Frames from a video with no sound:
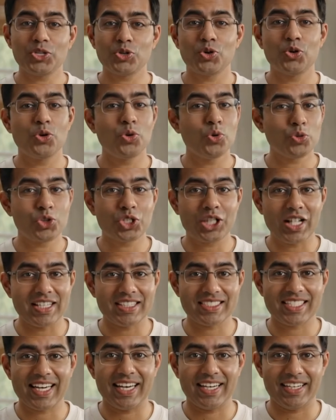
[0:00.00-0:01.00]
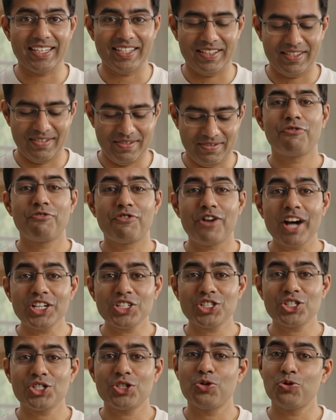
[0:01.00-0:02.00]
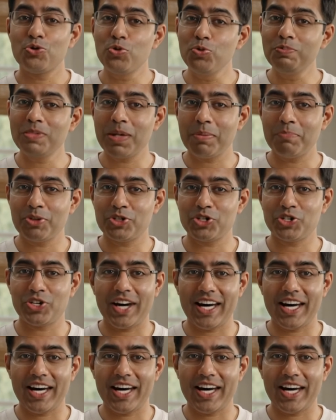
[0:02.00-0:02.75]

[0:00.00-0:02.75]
sure no shells get in. Fresh, room temperature